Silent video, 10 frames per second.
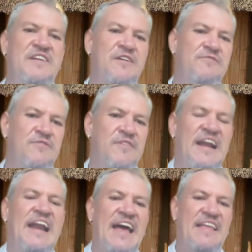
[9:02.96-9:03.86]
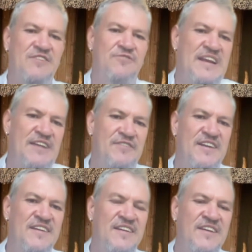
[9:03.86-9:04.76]
of the land that we live in.
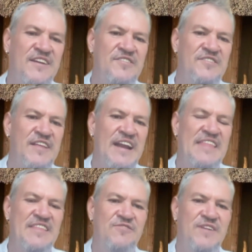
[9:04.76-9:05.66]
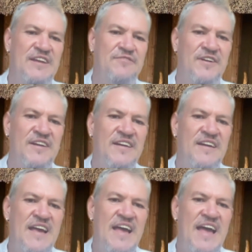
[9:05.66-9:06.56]
You know, so the land that we live on
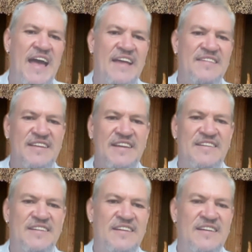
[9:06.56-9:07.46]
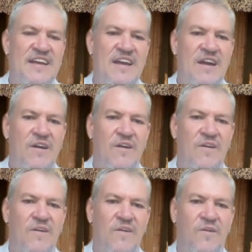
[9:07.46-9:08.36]
has in it
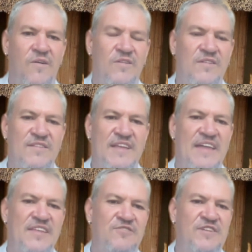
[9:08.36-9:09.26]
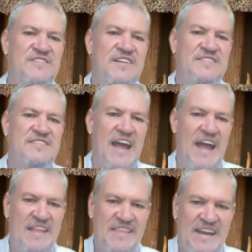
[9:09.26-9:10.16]
all the other creatures
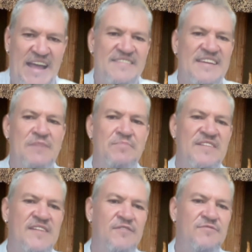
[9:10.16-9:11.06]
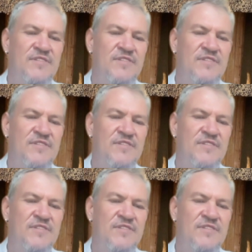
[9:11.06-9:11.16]
and the landscape itself.